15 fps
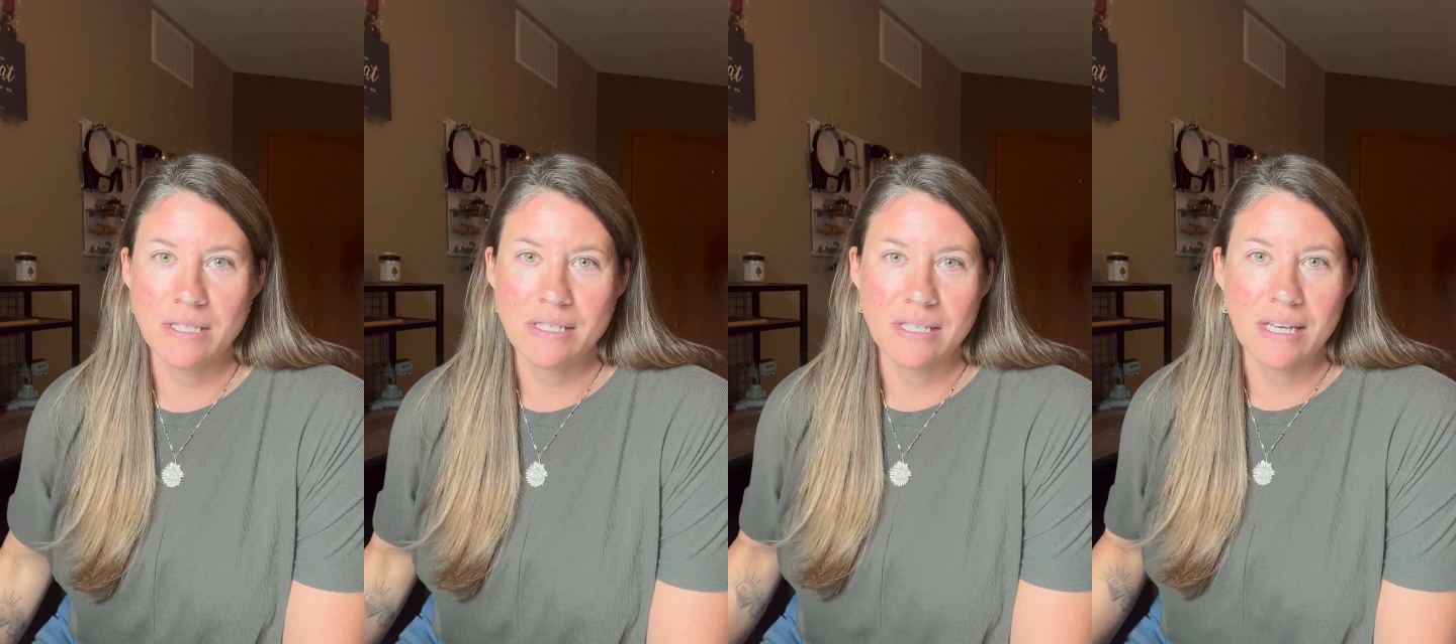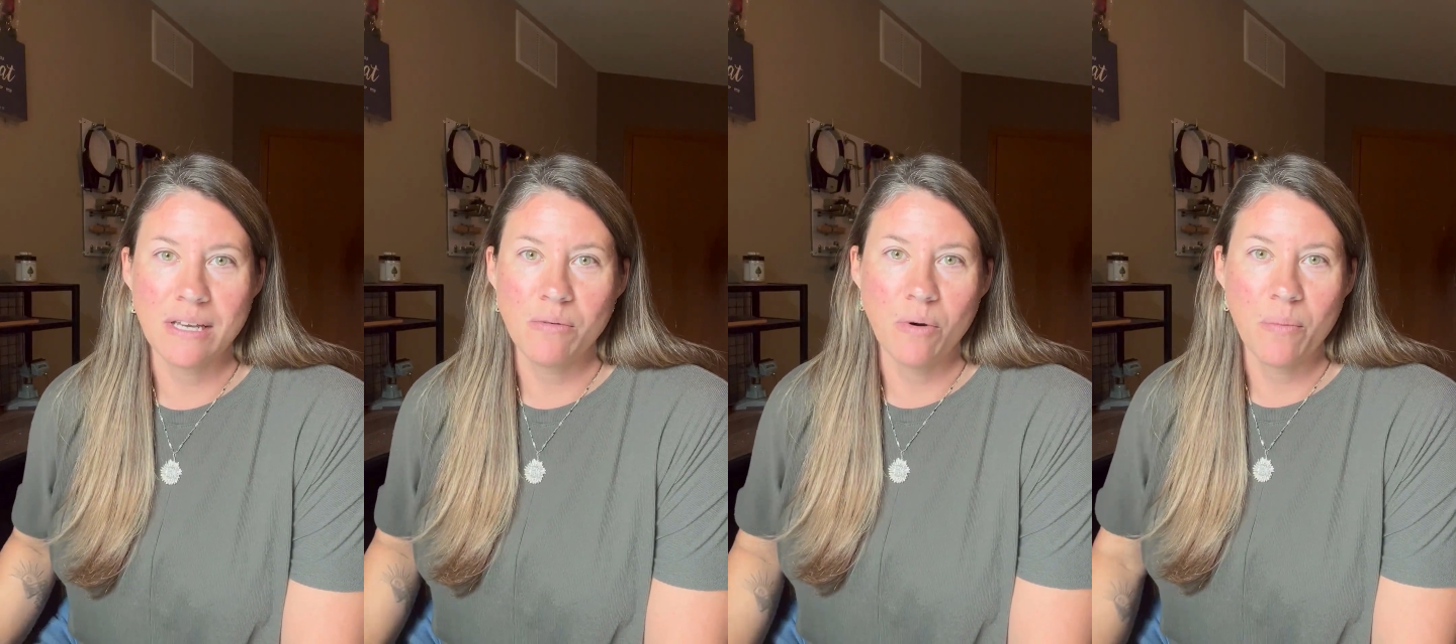
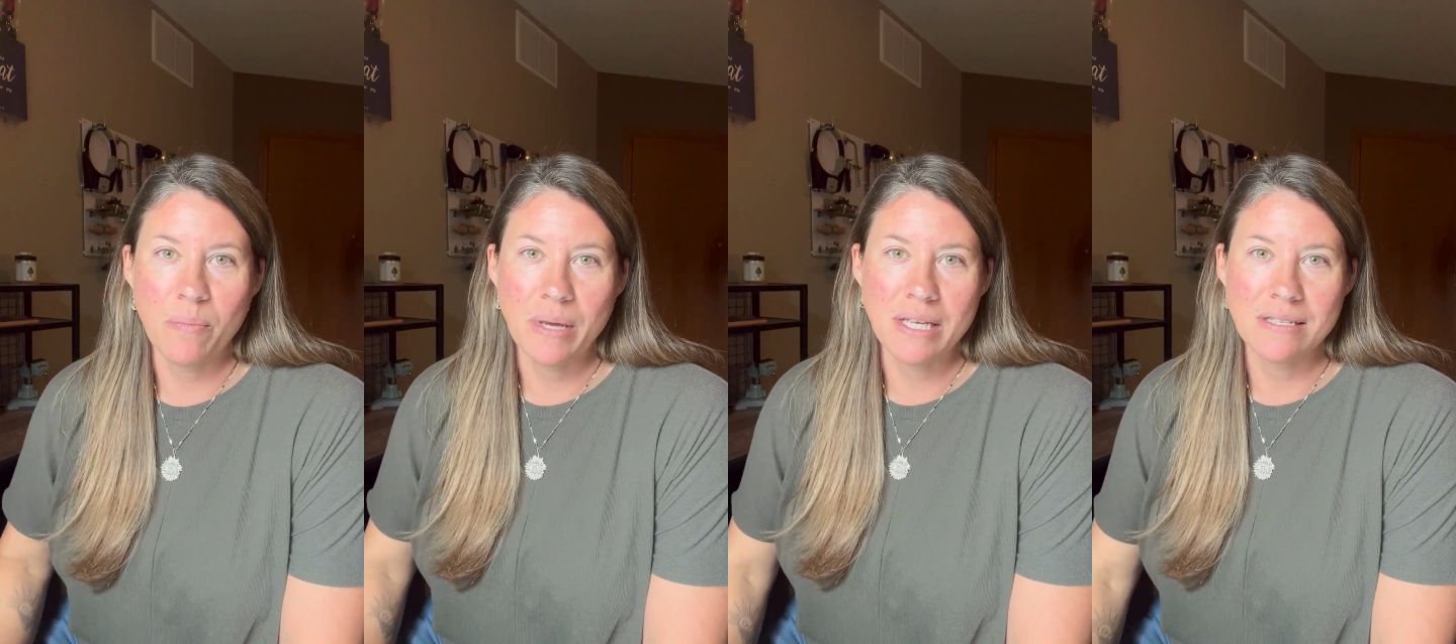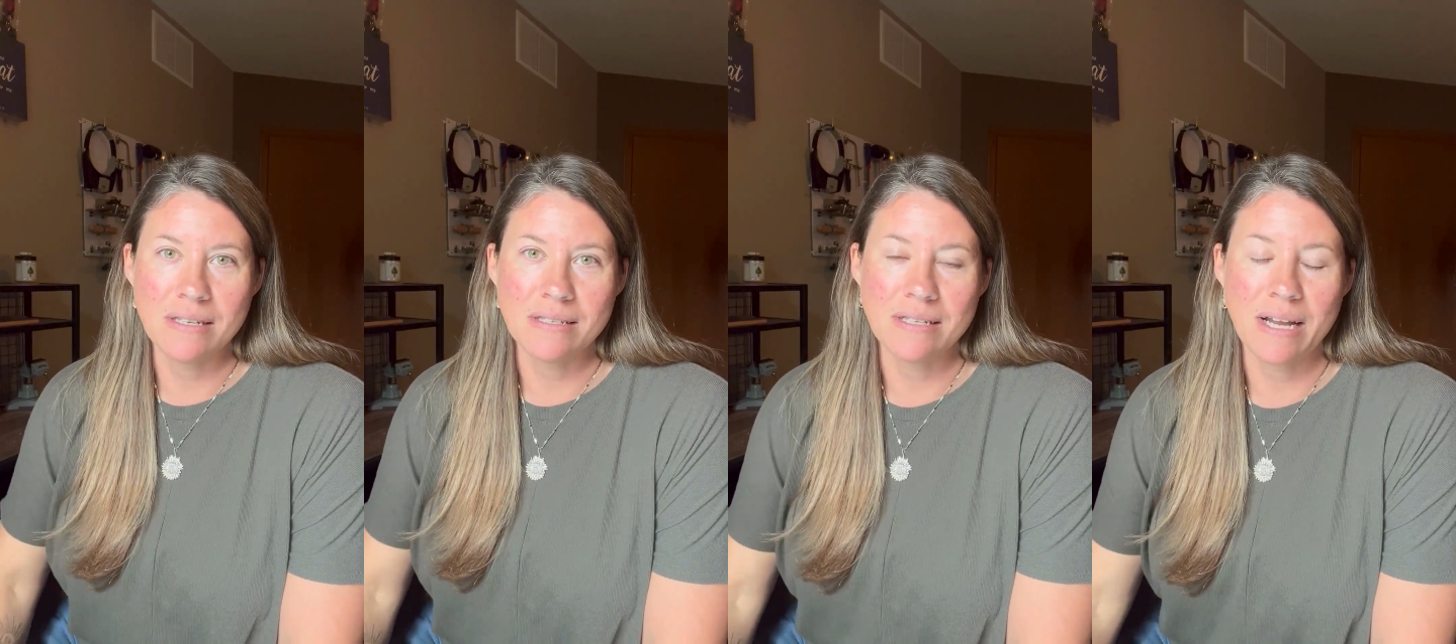see what
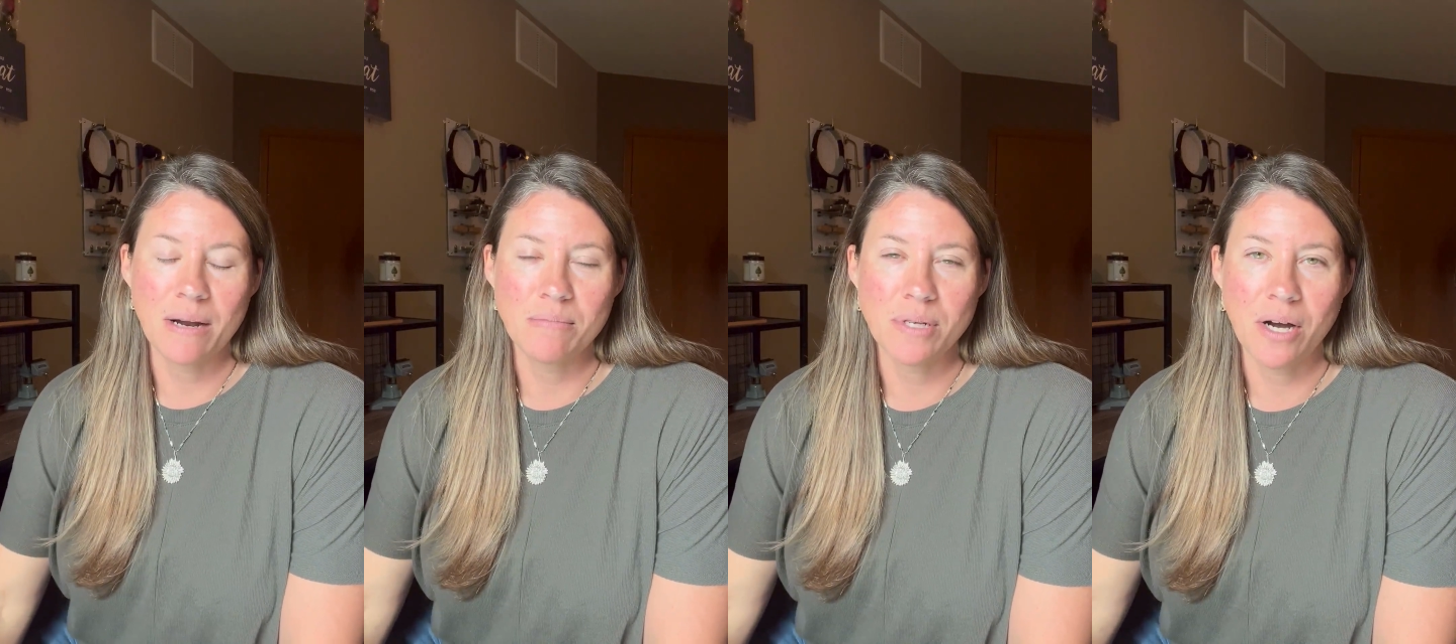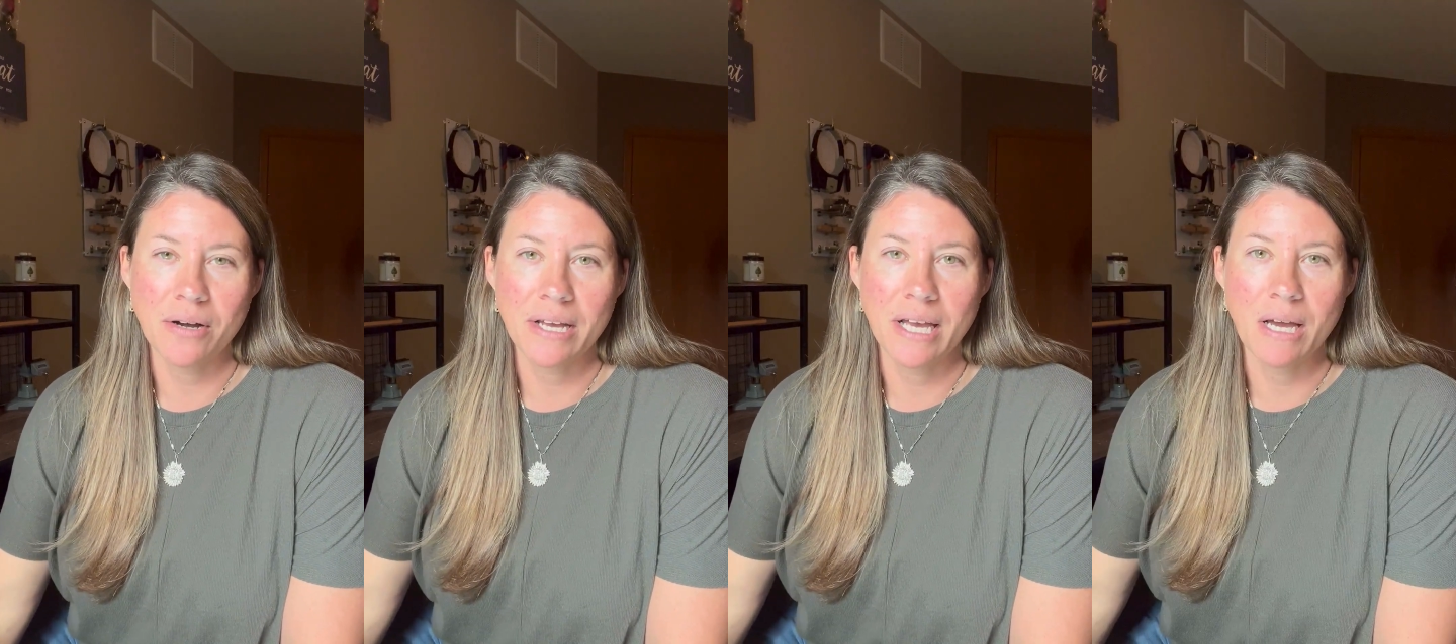pieces that I'm
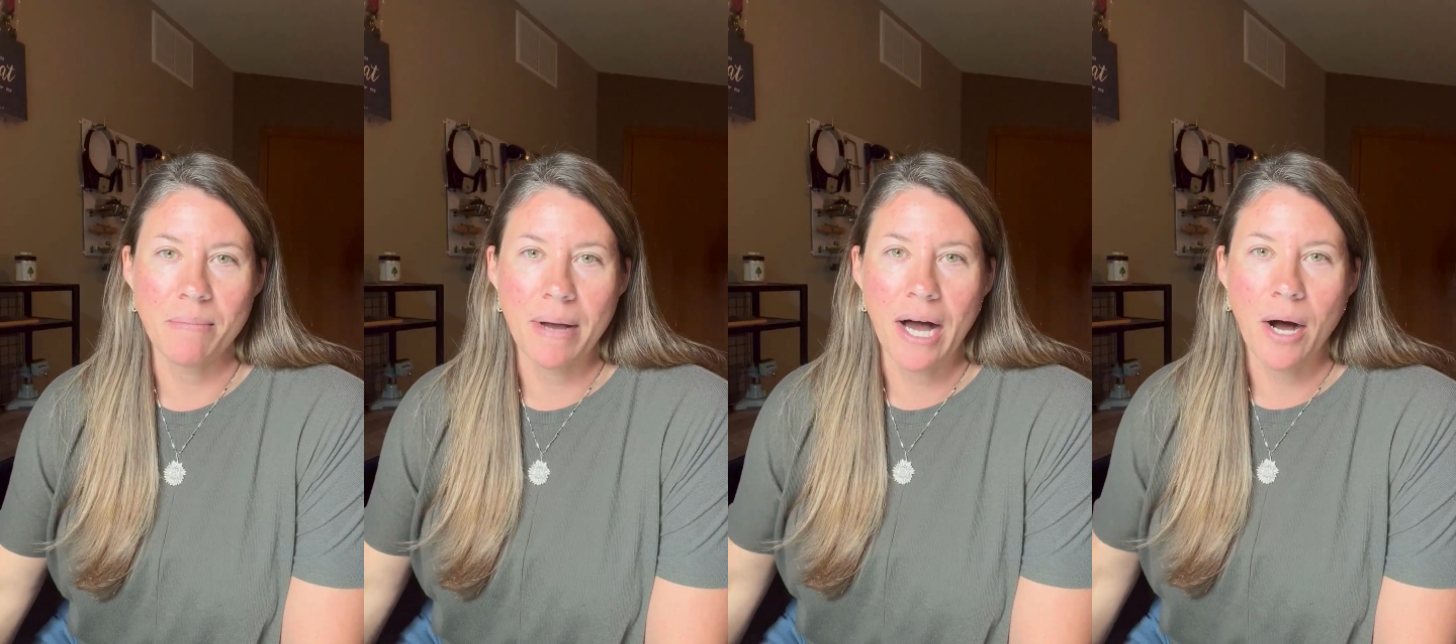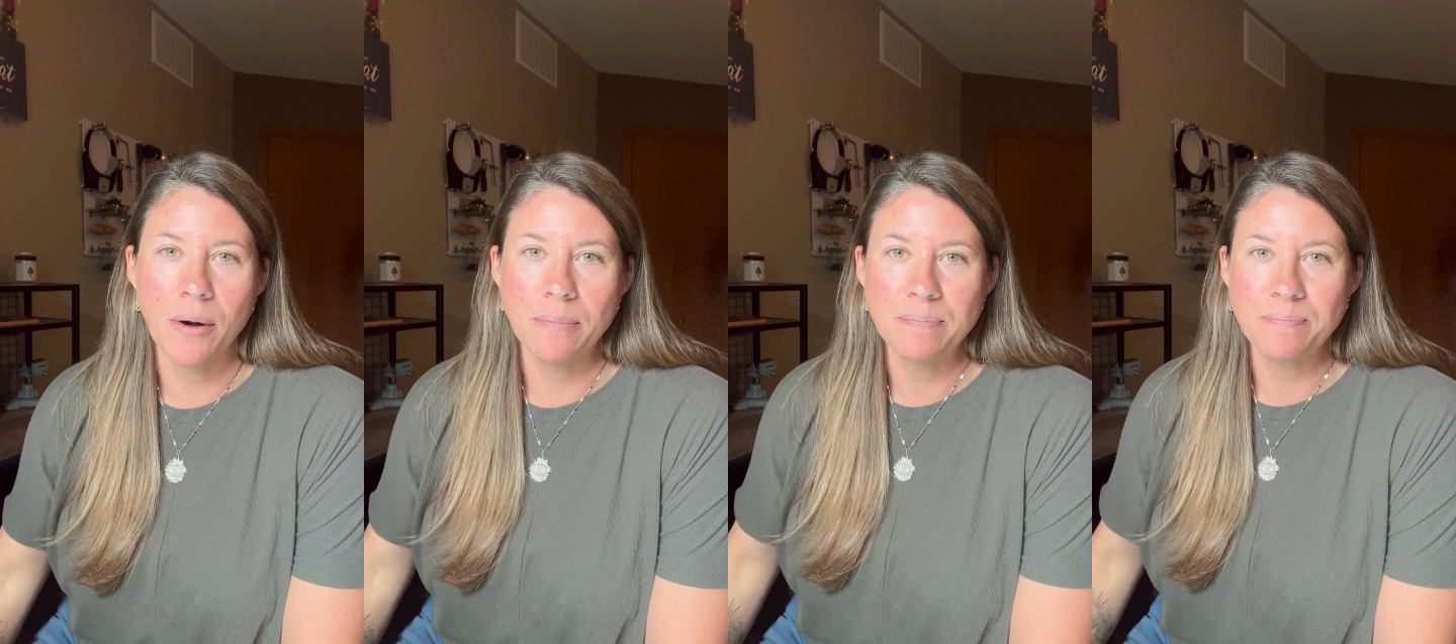talking
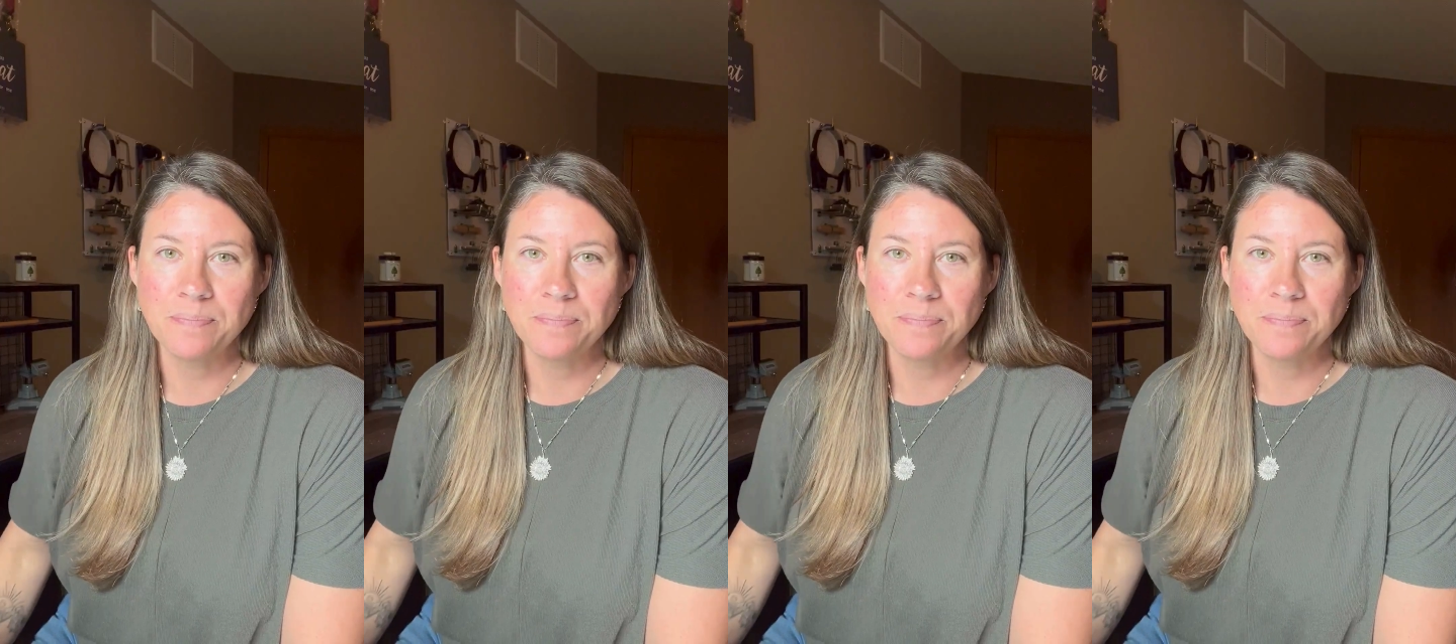about.